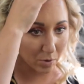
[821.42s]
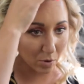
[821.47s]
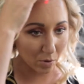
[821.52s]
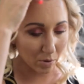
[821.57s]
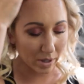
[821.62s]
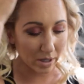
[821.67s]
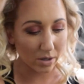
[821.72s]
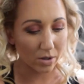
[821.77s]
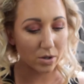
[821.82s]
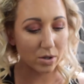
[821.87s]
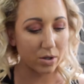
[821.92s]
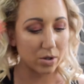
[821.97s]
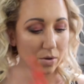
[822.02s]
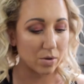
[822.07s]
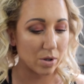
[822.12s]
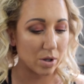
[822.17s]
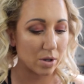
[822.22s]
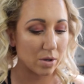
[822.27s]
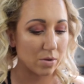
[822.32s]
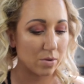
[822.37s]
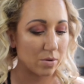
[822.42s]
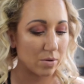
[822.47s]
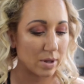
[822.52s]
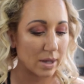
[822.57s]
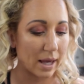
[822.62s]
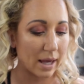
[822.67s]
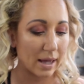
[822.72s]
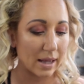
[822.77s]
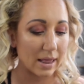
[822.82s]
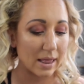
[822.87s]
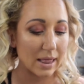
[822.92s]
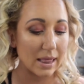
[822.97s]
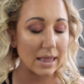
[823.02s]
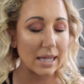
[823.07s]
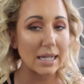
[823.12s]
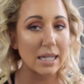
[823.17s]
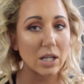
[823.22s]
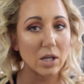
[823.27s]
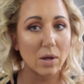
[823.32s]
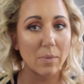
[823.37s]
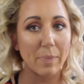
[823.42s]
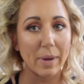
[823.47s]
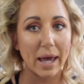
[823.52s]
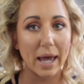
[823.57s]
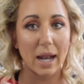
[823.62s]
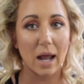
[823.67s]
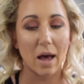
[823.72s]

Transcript: going to use a little bit